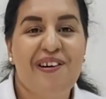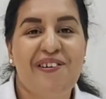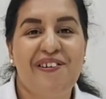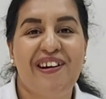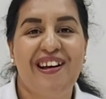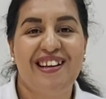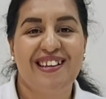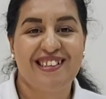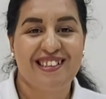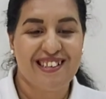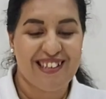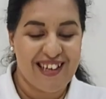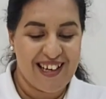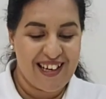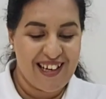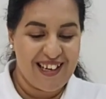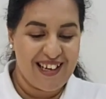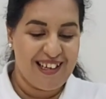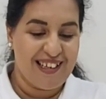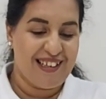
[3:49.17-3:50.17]
Well
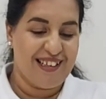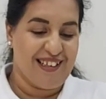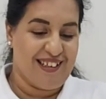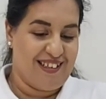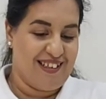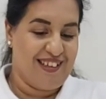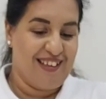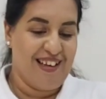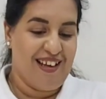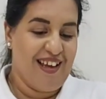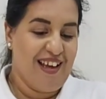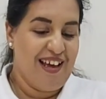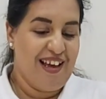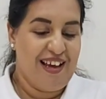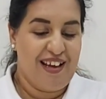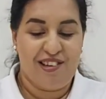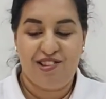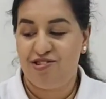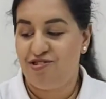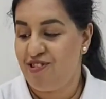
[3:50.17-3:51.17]
done.
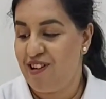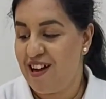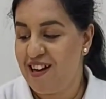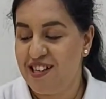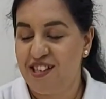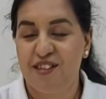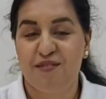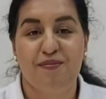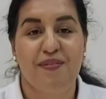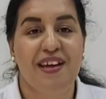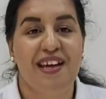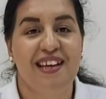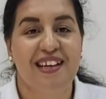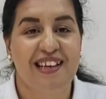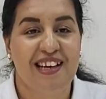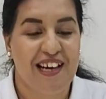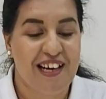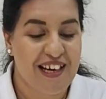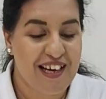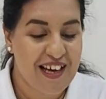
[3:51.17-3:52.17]
Try to
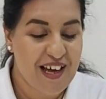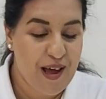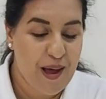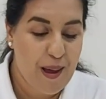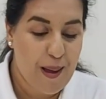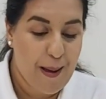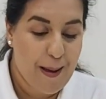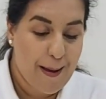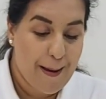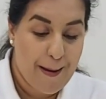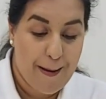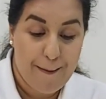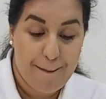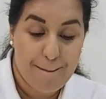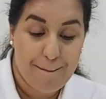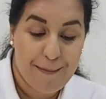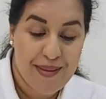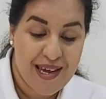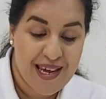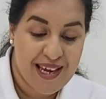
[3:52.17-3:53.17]
make her
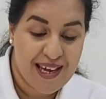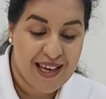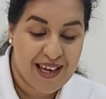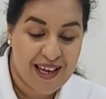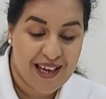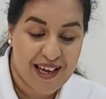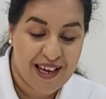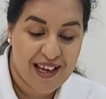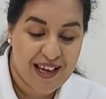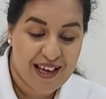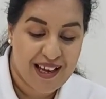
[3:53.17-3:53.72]
B.